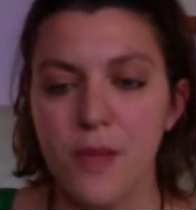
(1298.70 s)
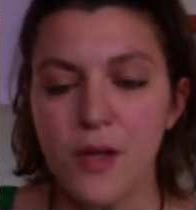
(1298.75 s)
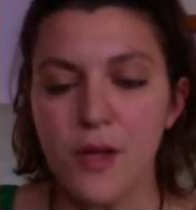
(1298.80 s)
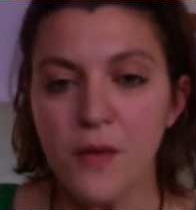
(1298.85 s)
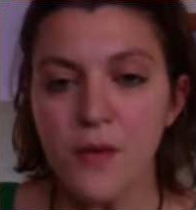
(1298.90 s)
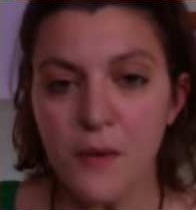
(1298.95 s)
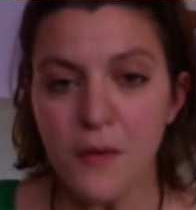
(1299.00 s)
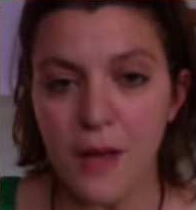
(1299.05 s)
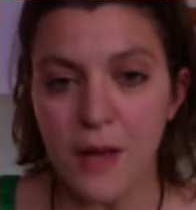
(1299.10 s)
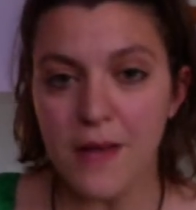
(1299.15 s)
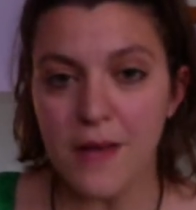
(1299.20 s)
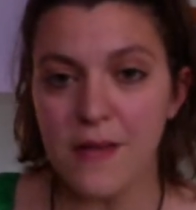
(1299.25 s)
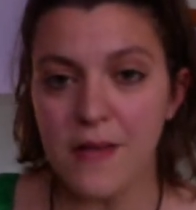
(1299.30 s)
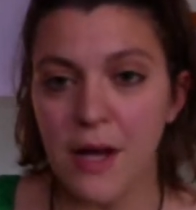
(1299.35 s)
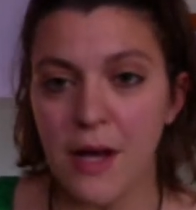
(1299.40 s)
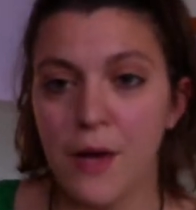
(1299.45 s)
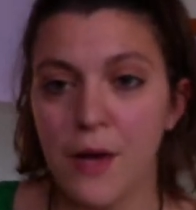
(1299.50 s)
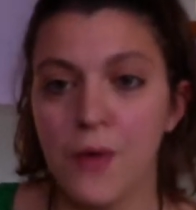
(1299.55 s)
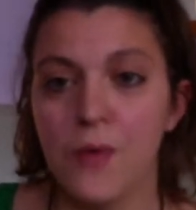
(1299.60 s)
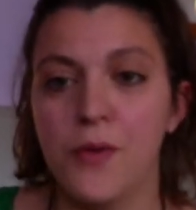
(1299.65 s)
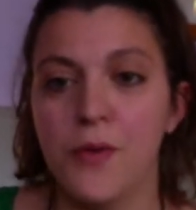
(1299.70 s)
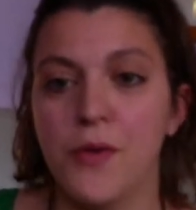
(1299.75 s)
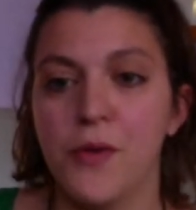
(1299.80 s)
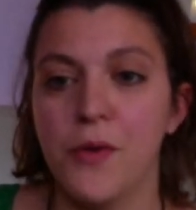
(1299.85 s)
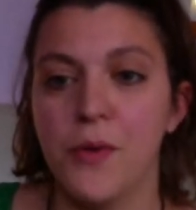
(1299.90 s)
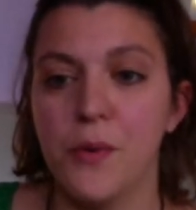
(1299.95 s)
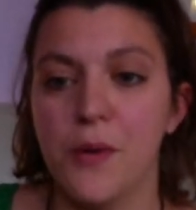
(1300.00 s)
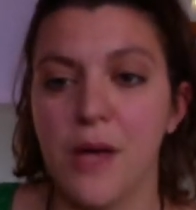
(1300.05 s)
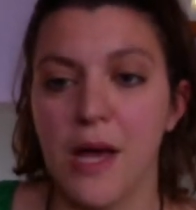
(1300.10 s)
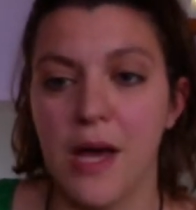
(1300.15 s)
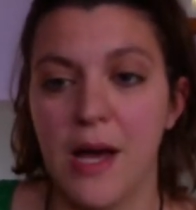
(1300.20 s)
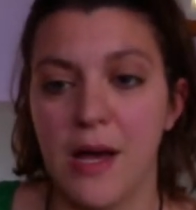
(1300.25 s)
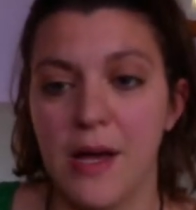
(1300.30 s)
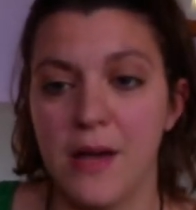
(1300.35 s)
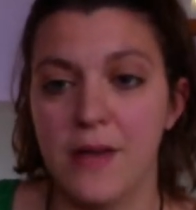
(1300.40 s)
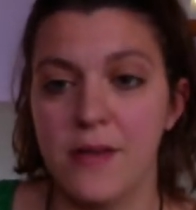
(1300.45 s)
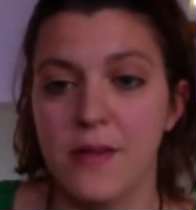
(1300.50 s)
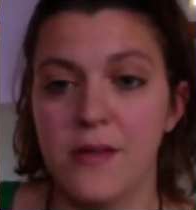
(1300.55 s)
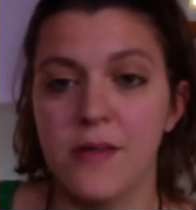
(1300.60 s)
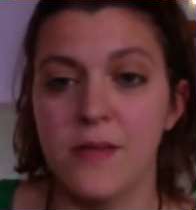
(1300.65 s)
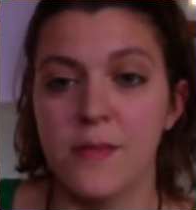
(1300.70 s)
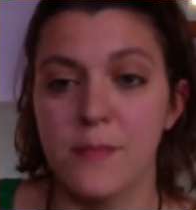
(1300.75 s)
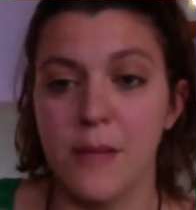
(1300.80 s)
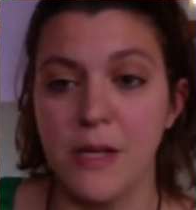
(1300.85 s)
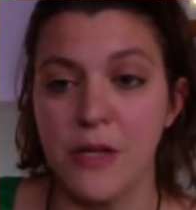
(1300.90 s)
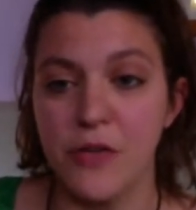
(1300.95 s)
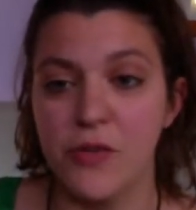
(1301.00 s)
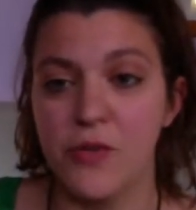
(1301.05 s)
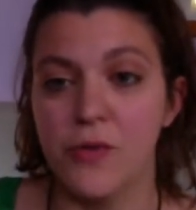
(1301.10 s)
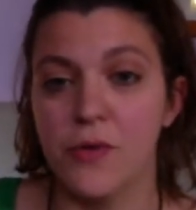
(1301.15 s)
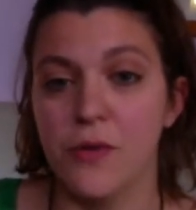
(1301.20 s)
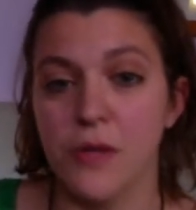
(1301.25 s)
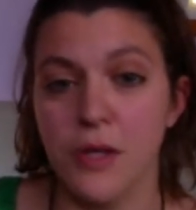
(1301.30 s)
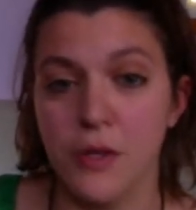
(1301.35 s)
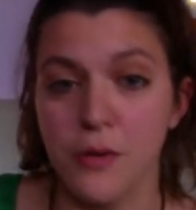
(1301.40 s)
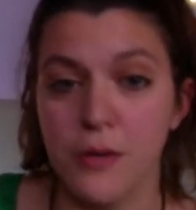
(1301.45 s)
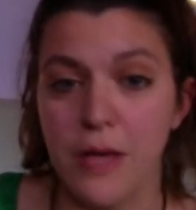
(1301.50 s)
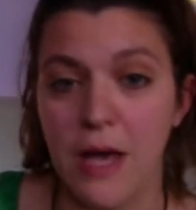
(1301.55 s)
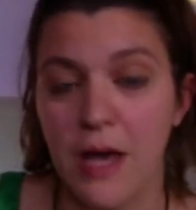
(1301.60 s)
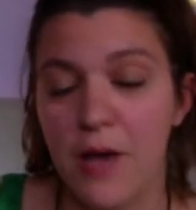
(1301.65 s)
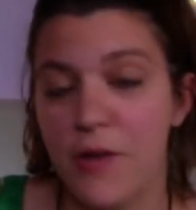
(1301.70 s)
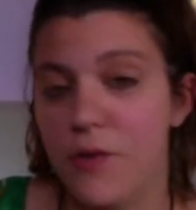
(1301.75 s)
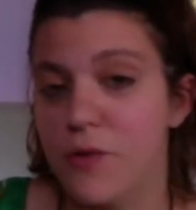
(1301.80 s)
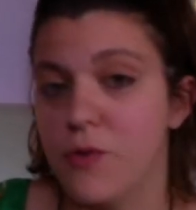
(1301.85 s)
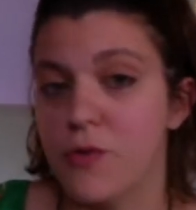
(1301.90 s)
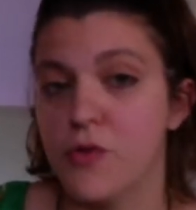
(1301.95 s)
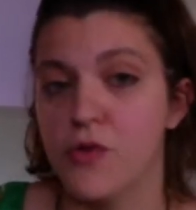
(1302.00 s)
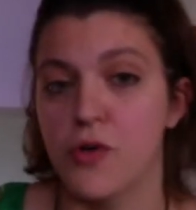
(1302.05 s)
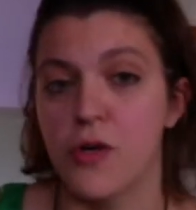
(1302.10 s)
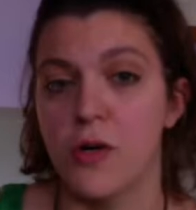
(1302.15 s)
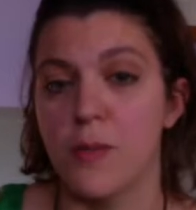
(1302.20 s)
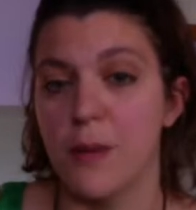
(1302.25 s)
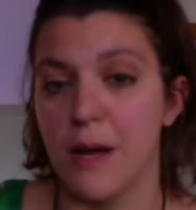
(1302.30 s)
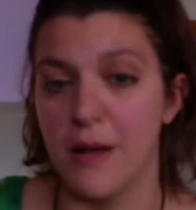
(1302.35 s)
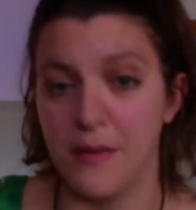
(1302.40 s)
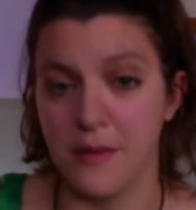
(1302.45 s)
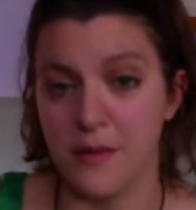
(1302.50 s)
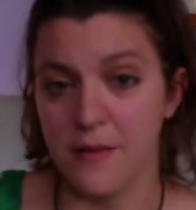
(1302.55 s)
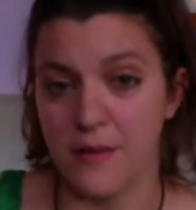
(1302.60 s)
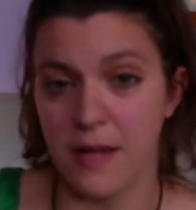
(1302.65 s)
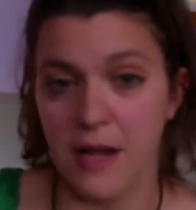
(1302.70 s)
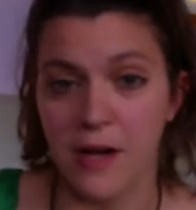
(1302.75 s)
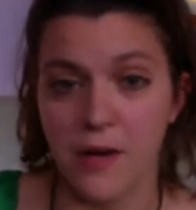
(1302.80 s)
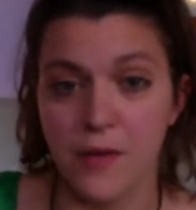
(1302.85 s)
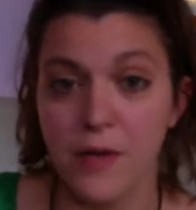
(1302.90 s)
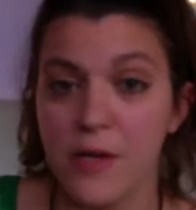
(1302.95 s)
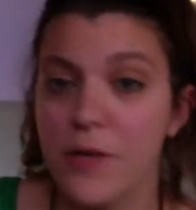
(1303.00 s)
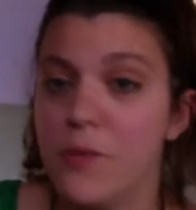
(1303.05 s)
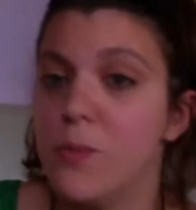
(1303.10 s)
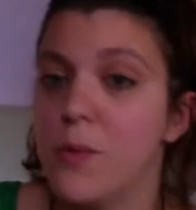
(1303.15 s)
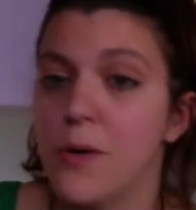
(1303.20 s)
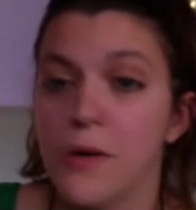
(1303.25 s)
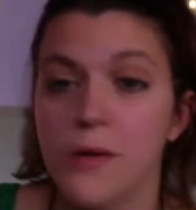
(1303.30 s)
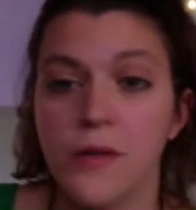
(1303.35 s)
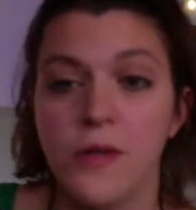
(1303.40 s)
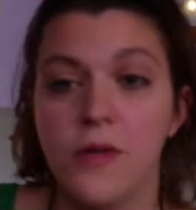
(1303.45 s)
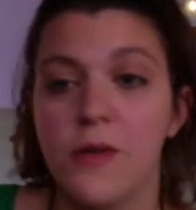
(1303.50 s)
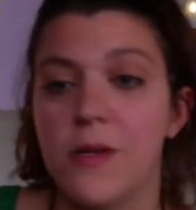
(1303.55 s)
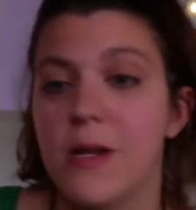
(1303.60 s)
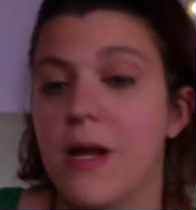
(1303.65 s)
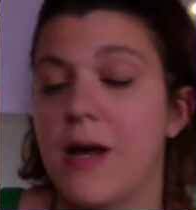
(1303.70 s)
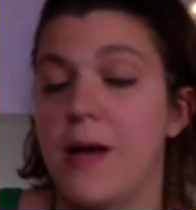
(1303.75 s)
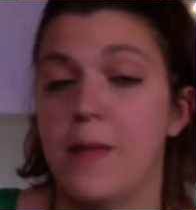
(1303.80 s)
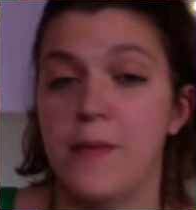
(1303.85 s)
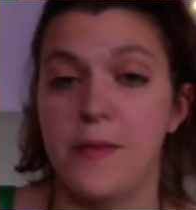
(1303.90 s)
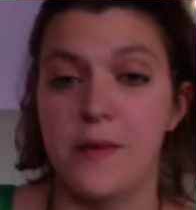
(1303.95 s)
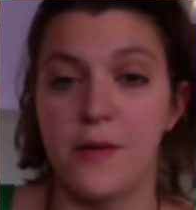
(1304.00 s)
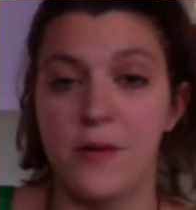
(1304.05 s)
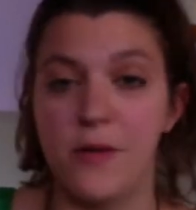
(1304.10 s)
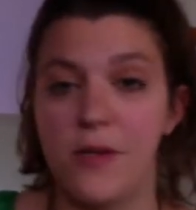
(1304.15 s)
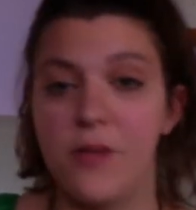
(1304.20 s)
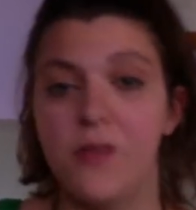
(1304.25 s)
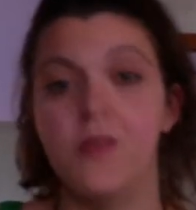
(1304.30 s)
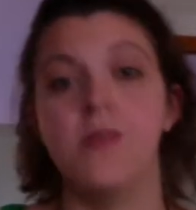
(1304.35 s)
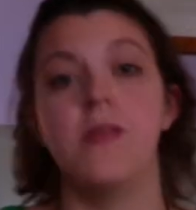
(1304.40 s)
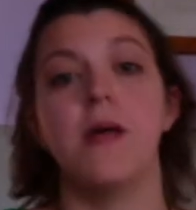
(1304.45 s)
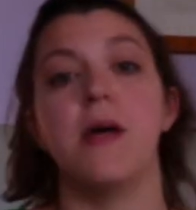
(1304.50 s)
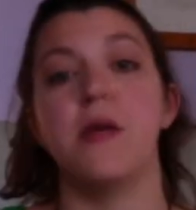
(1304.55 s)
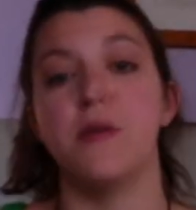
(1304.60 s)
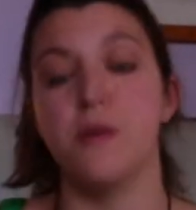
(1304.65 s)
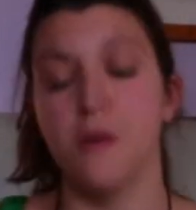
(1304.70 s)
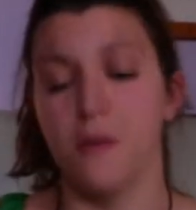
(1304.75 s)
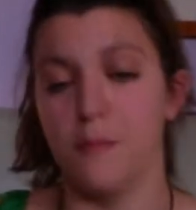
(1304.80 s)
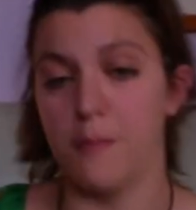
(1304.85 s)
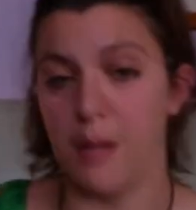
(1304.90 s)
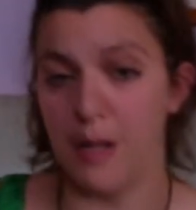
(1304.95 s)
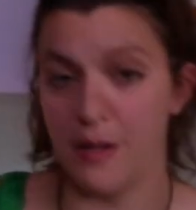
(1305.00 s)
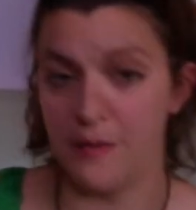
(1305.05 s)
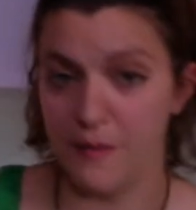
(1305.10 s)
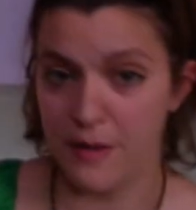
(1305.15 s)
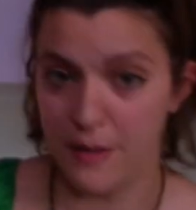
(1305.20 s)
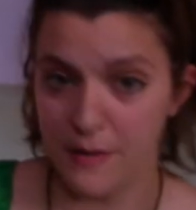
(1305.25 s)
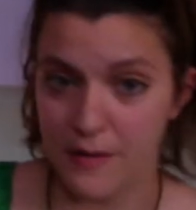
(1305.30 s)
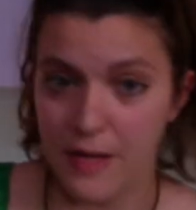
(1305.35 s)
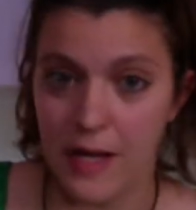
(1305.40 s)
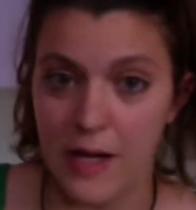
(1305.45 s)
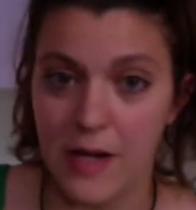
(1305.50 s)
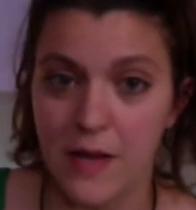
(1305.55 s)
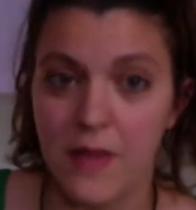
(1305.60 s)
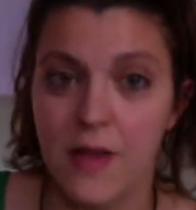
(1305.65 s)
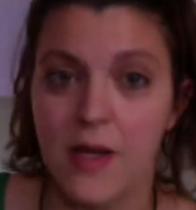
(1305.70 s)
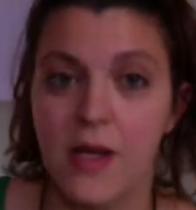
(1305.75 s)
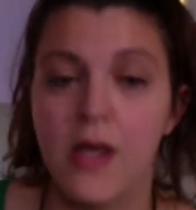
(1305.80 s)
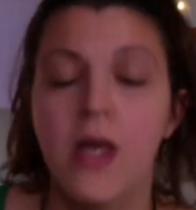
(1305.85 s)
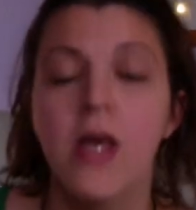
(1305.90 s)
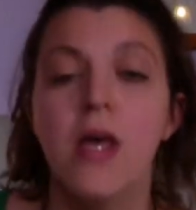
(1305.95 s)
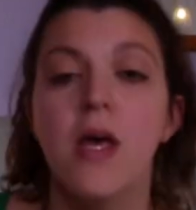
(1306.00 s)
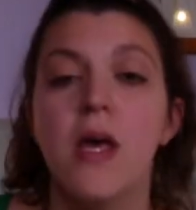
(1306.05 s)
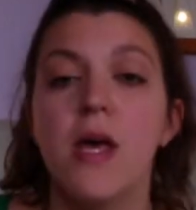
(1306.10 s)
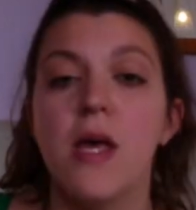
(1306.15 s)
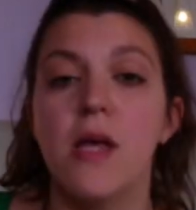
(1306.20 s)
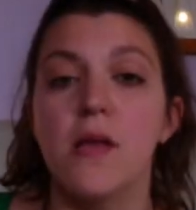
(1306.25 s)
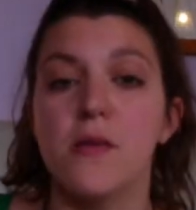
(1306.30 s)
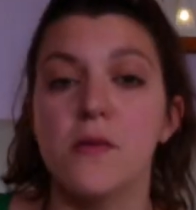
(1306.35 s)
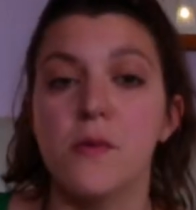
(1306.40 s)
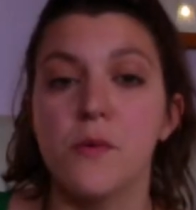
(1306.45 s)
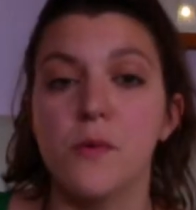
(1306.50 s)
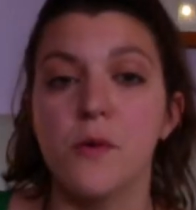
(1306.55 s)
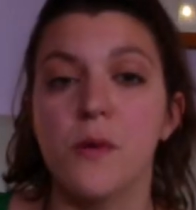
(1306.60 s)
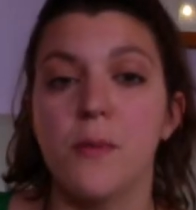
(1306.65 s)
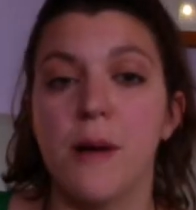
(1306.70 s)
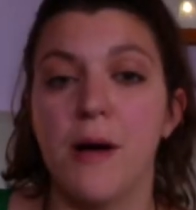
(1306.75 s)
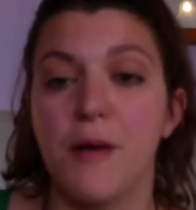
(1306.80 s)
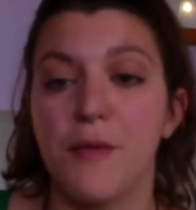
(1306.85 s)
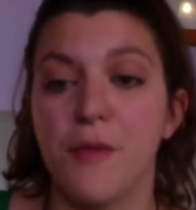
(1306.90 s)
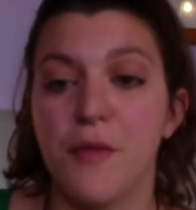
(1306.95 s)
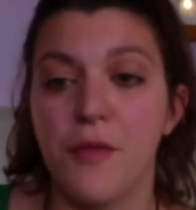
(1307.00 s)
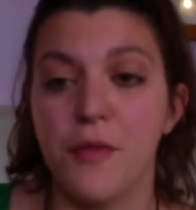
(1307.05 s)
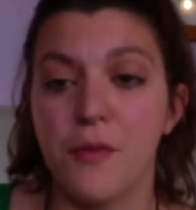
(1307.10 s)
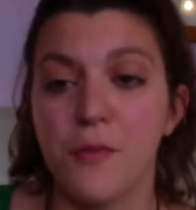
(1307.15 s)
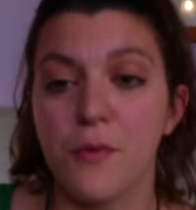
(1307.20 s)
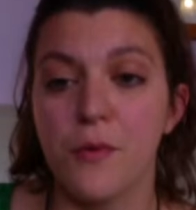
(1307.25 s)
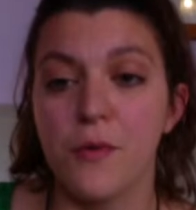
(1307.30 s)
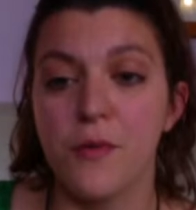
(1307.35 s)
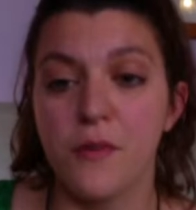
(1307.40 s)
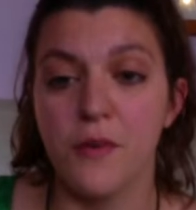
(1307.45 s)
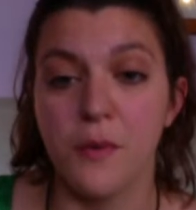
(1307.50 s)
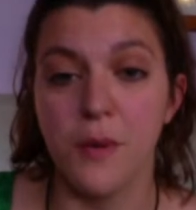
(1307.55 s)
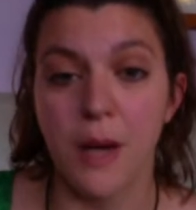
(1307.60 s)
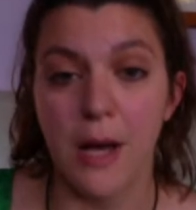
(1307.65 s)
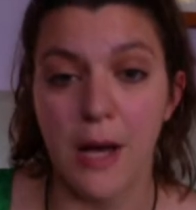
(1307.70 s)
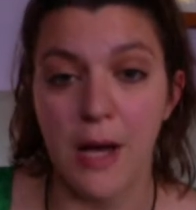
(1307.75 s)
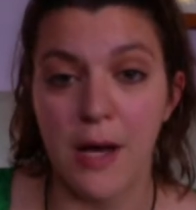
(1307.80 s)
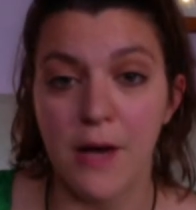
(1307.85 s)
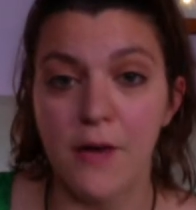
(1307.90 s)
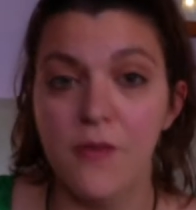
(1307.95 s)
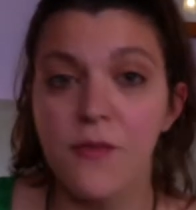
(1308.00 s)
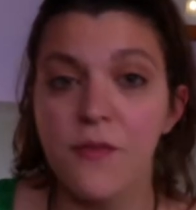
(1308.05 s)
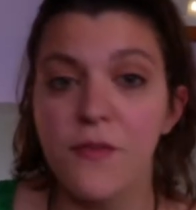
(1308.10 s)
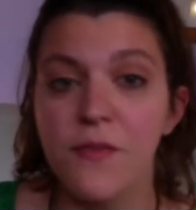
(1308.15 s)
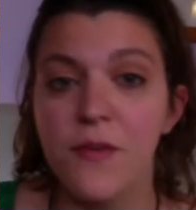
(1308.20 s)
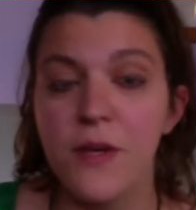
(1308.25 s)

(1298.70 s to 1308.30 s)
so that's how you can make sure that you get your job at the salary you want. You can absolutely do that. You can manifest anything. It's all about the thoughts you have.